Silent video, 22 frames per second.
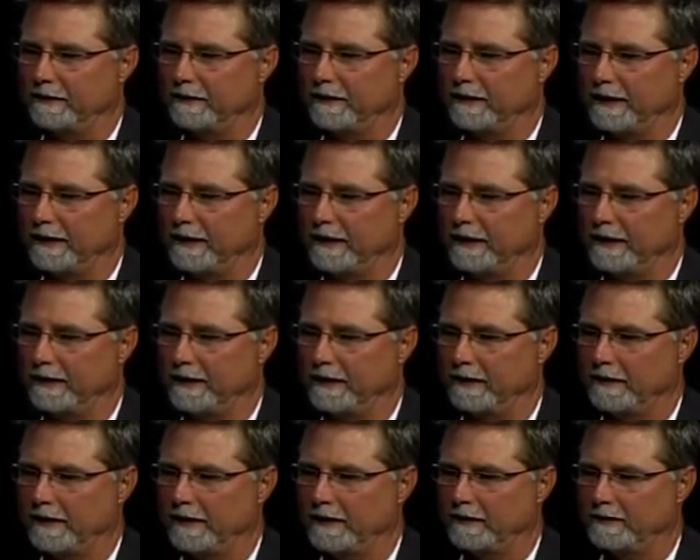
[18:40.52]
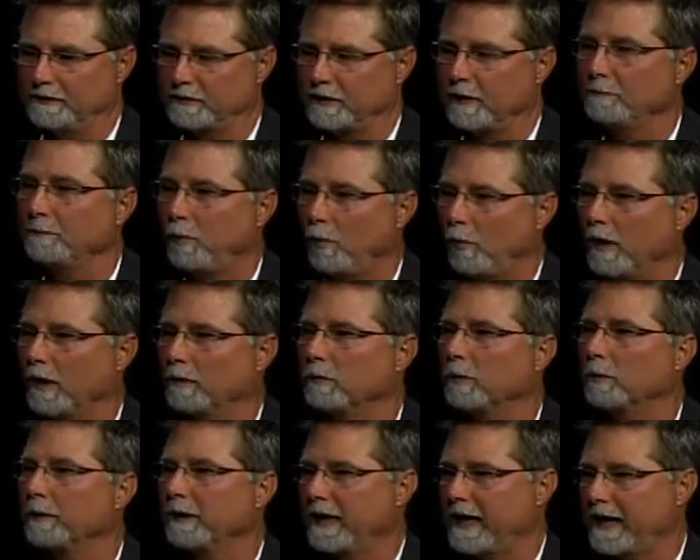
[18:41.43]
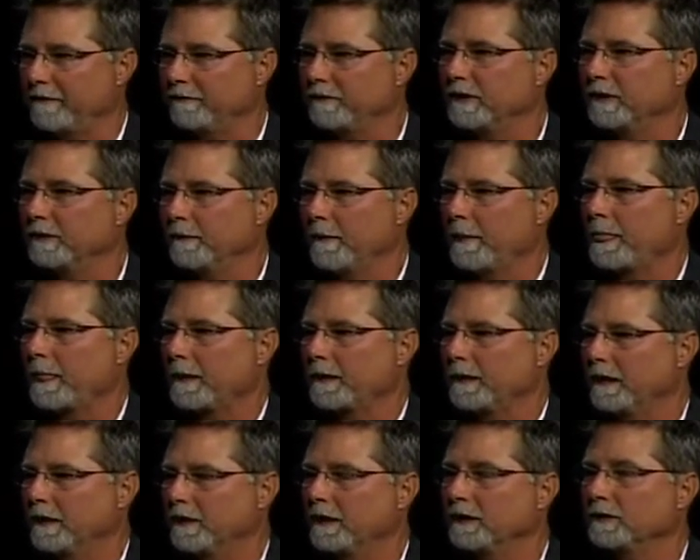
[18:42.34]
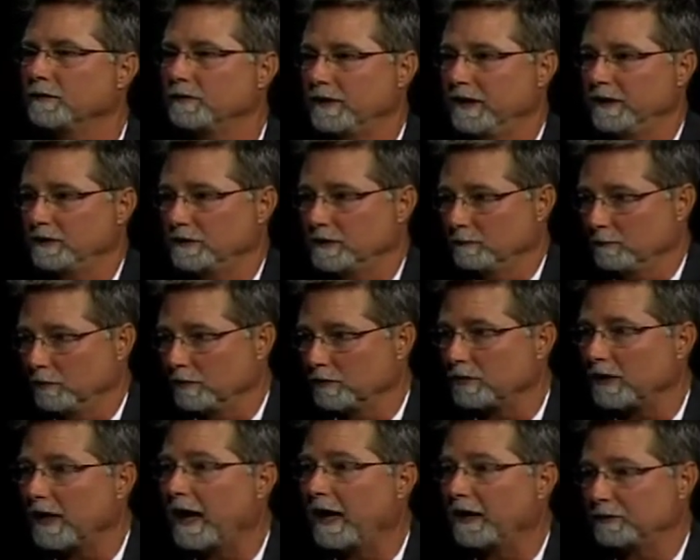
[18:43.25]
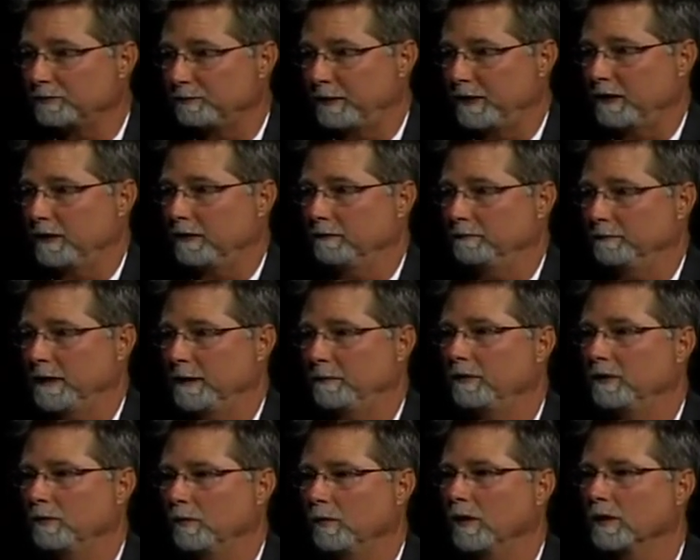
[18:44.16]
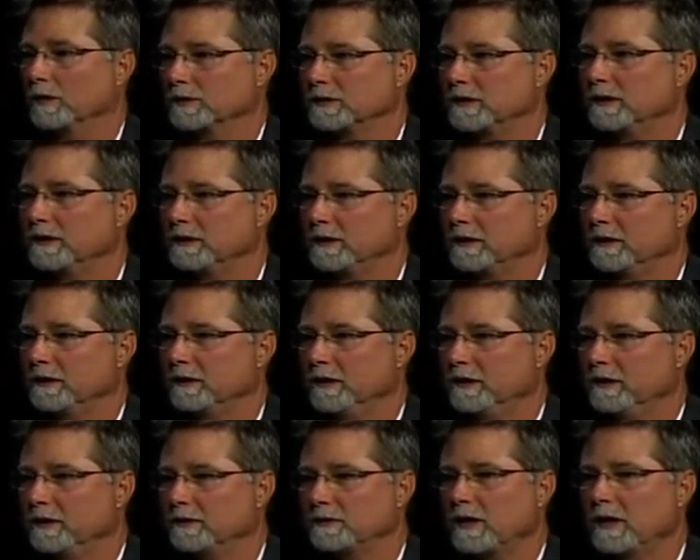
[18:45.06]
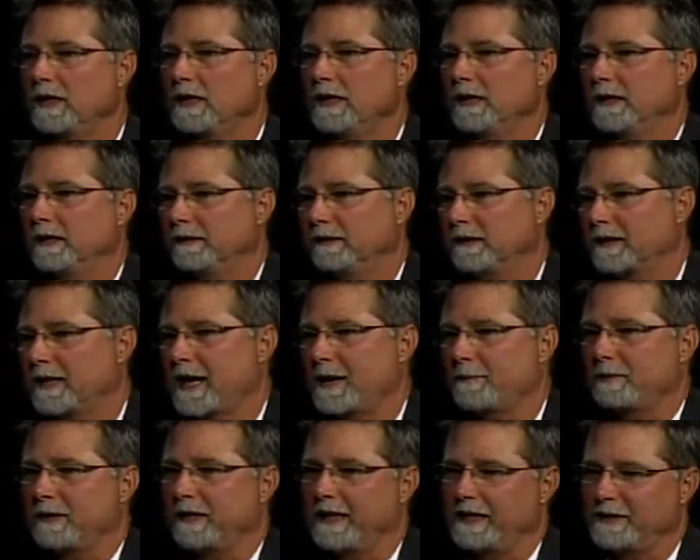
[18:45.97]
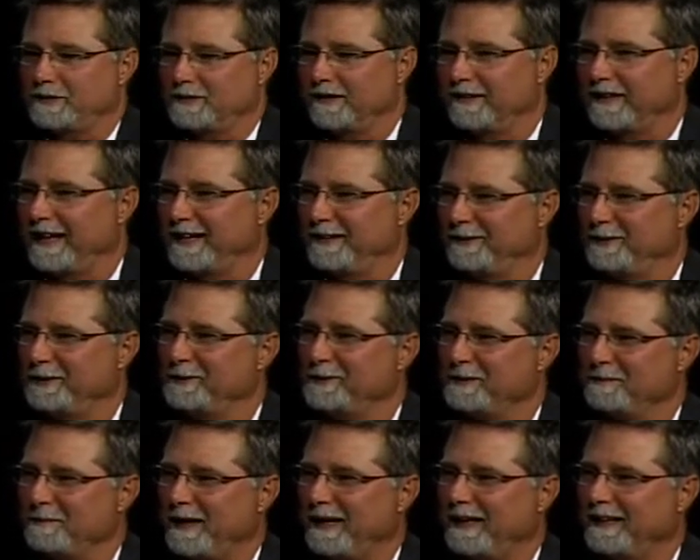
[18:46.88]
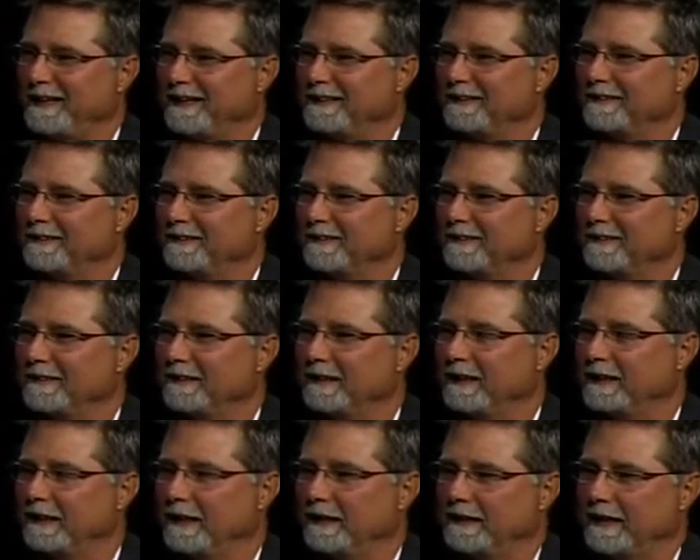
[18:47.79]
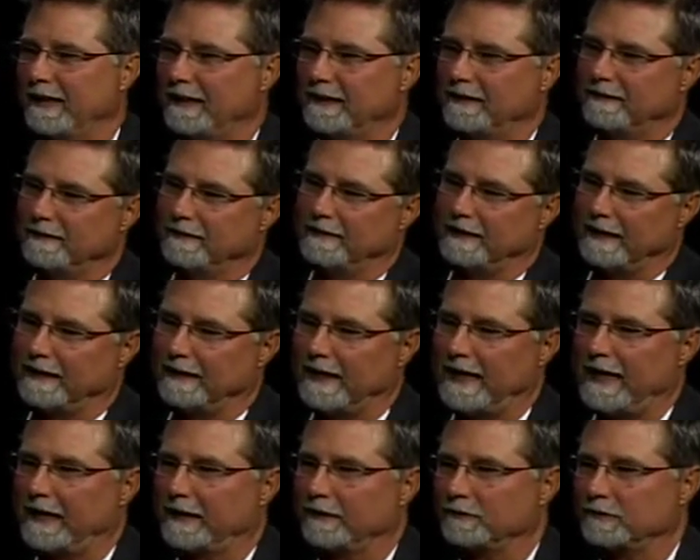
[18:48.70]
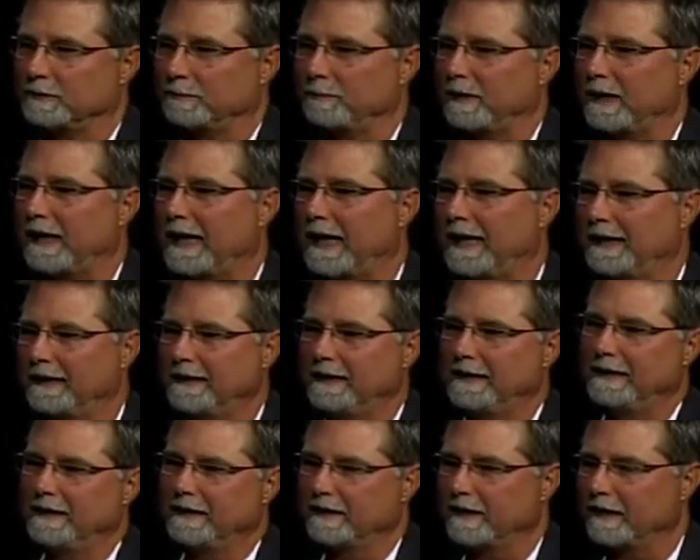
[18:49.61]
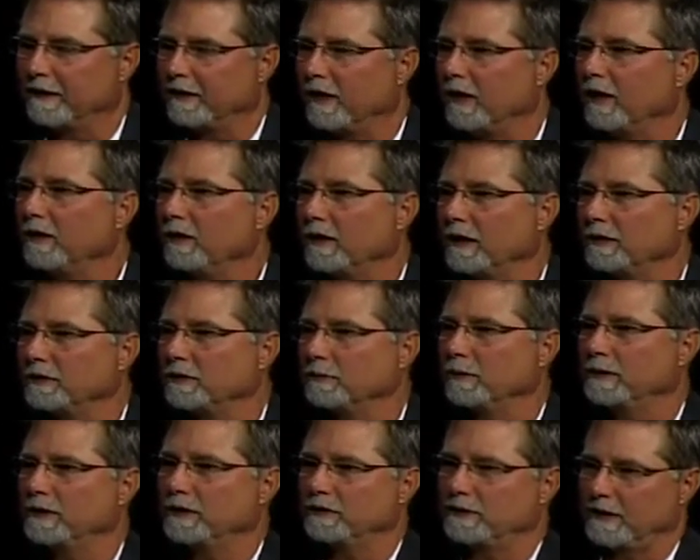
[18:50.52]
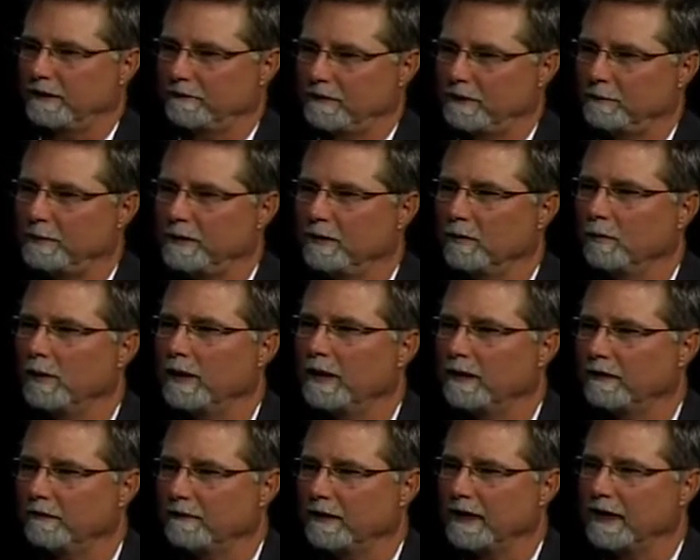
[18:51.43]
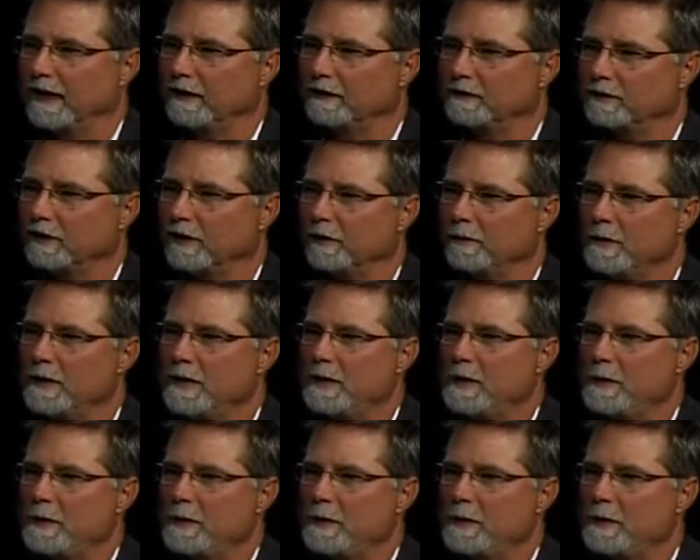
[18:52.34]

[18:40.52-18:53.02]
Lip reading: at some point when we have an unseasonable dry spell, maybe the worst in 10 years, the combination of that new demand and that lack of supply can hurt us, and we just have to be aware of that. So